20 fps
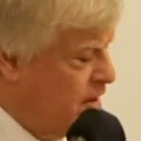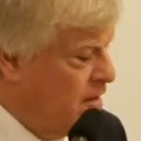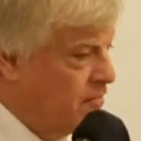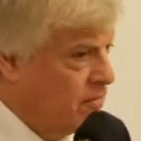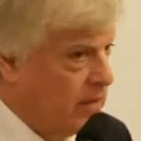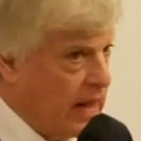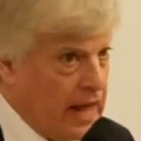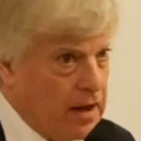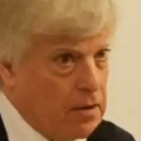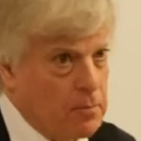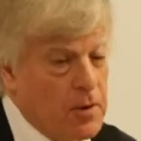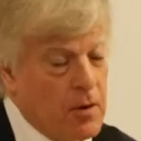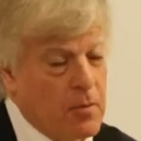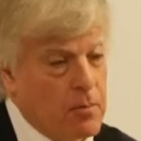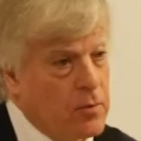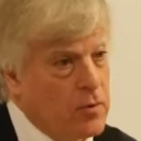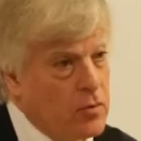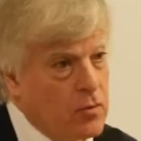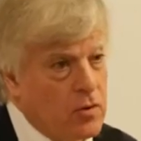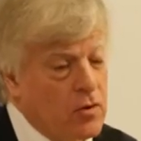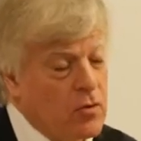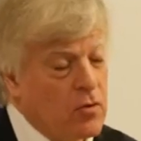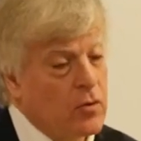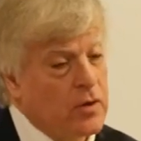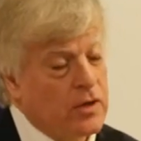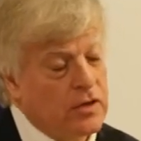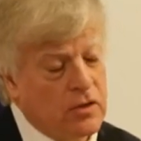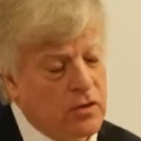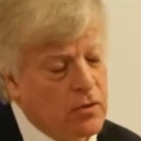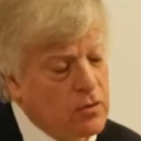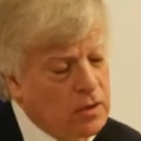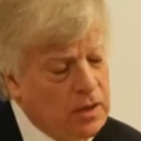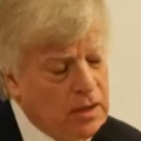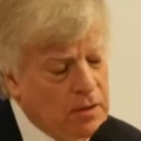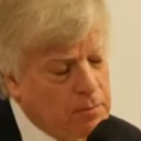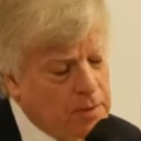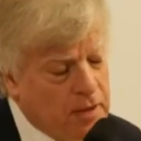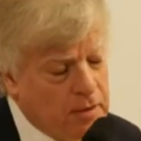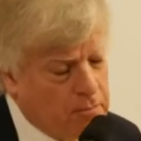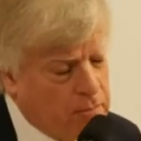Vladimir Putin, who had newly
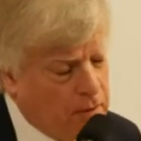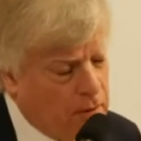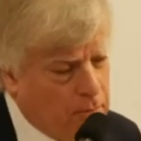been